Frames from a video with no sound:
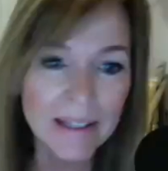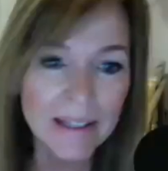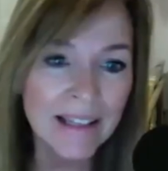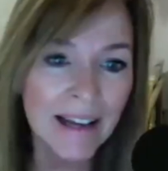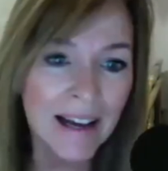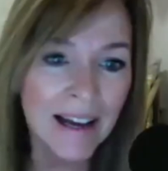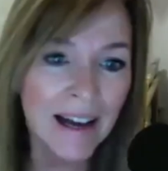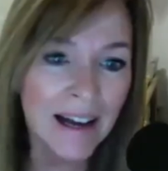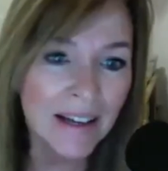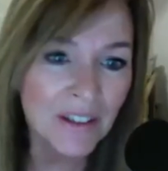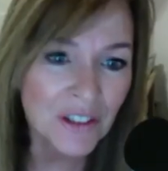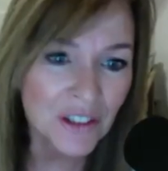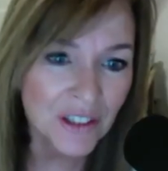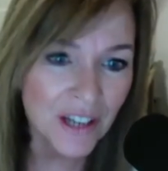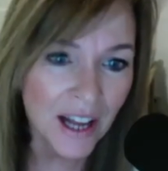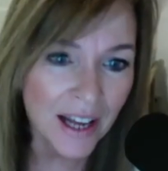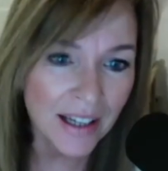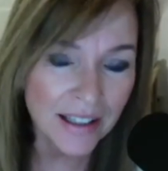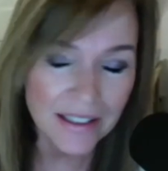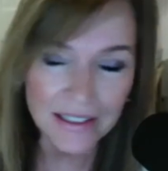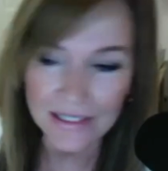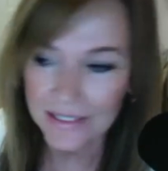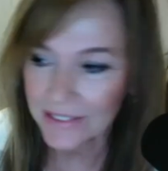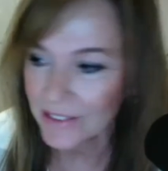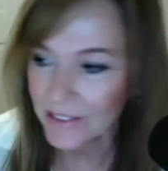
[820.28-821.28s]
God, you're not
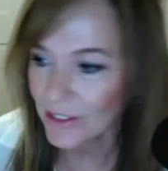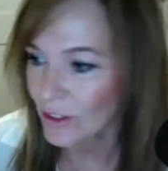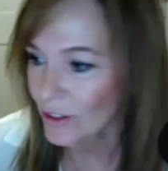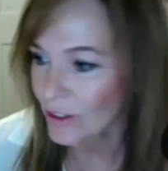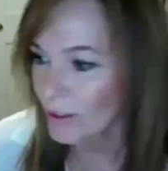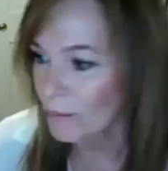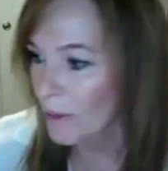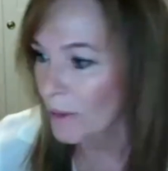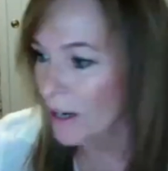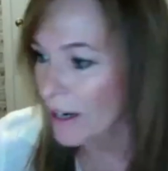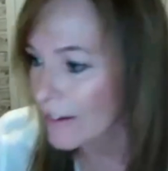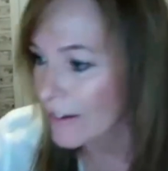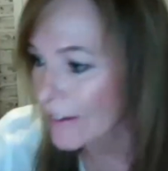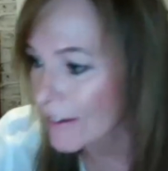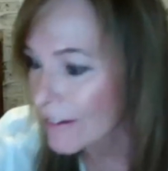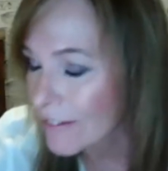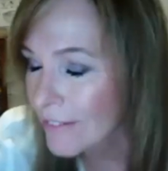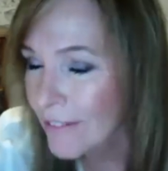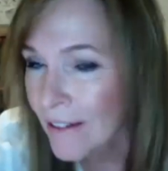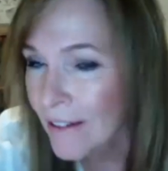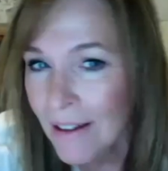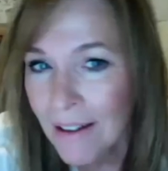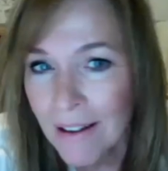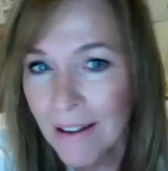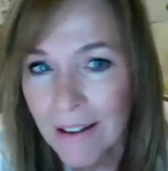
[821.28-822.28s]
going to slurp, are you?
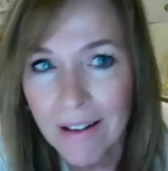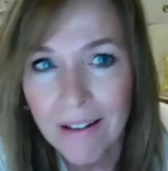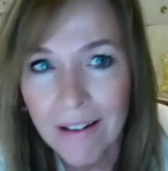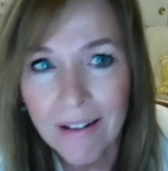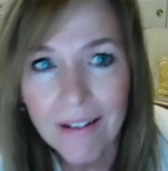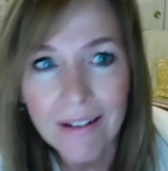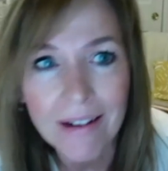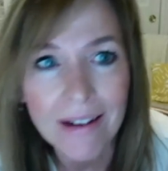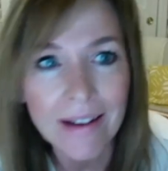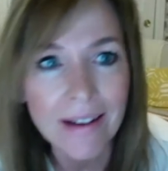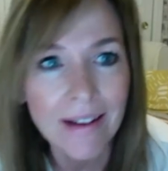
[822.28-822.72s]
All right.